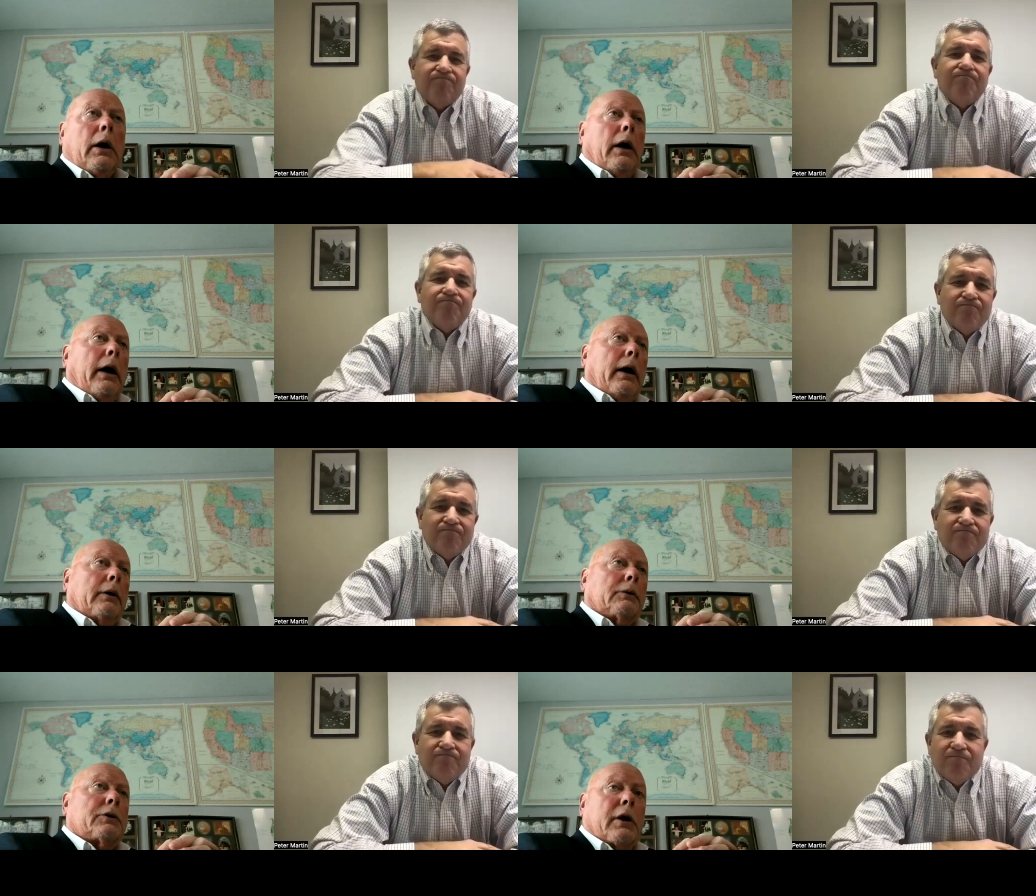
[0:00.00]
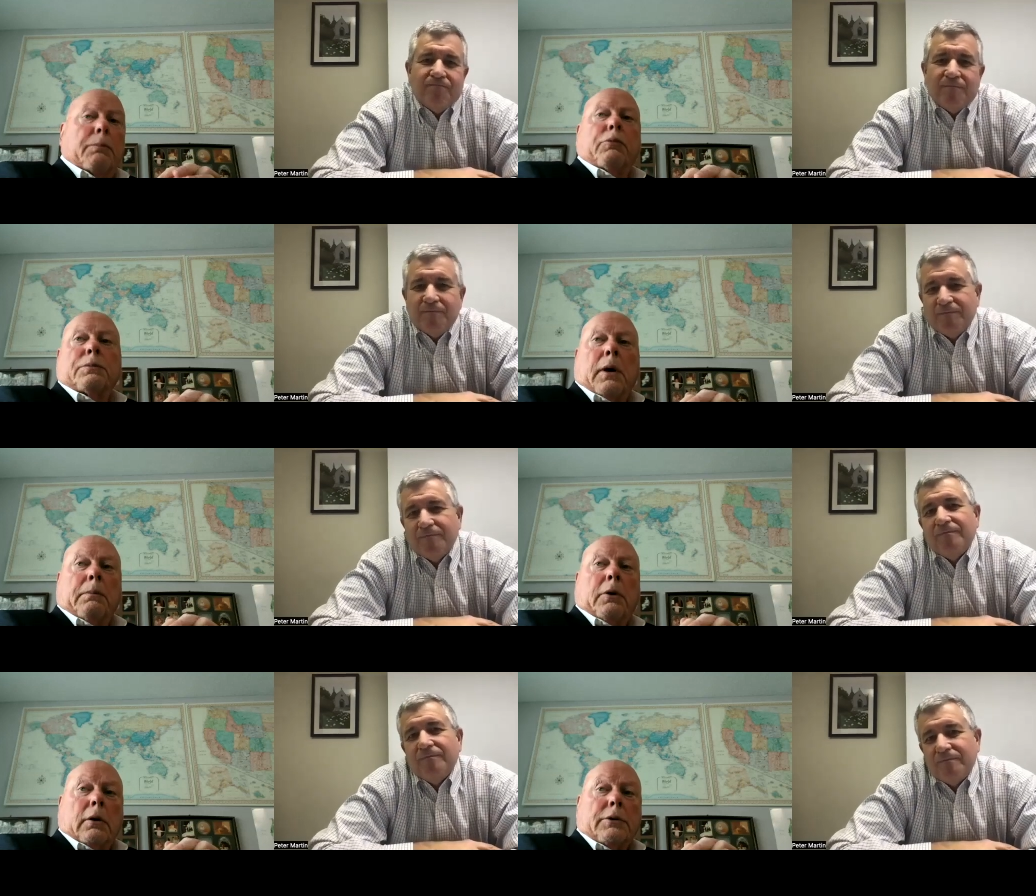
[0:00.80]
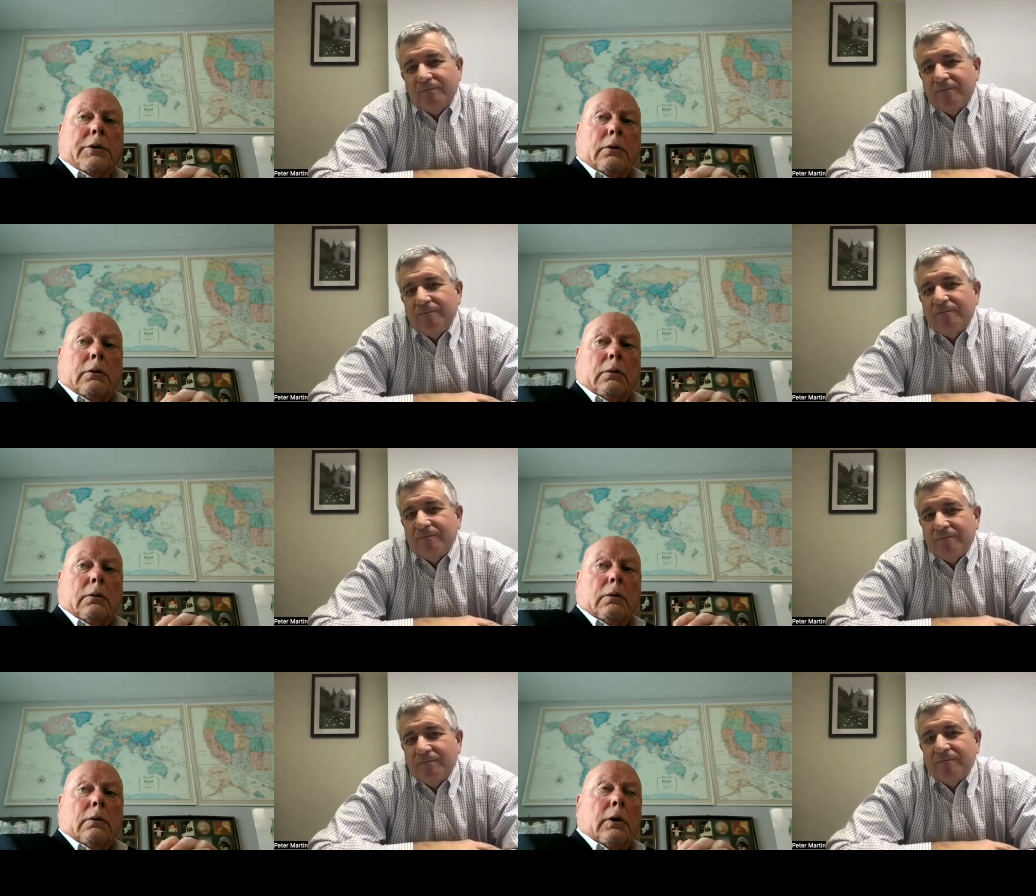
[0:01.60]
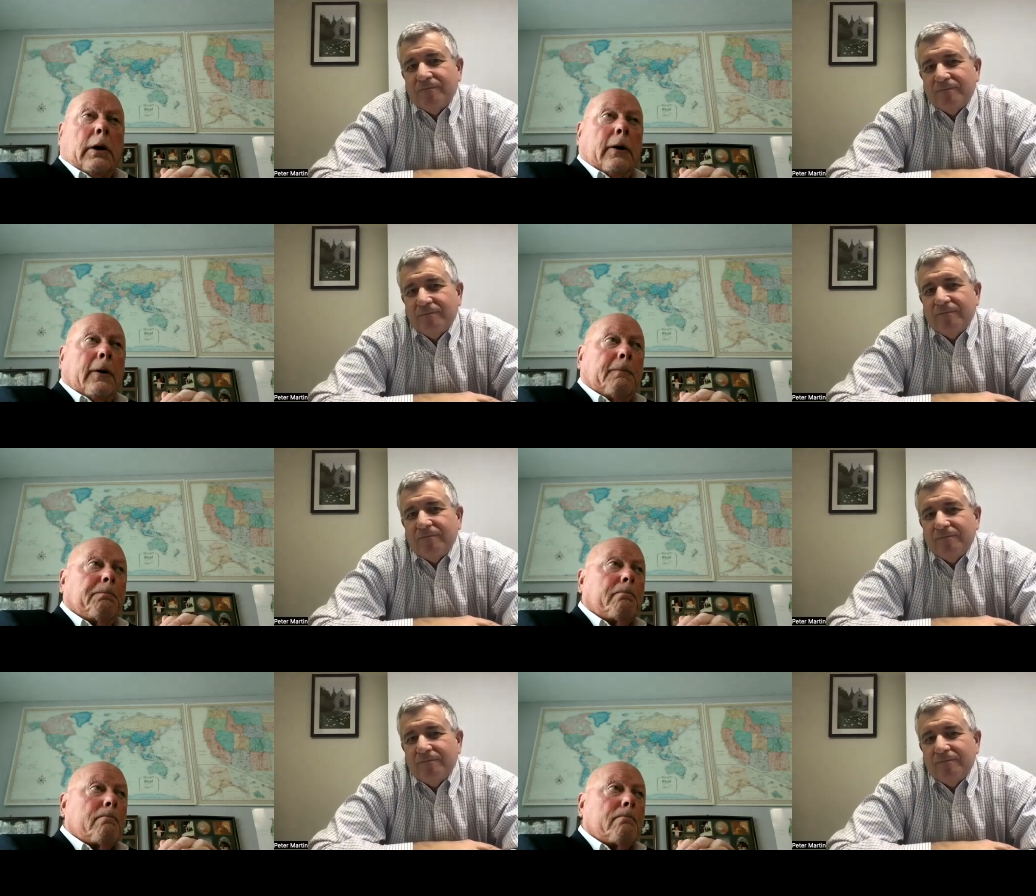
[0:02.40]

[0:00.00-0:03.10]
Speaker 1: And Skip was my boss. Um,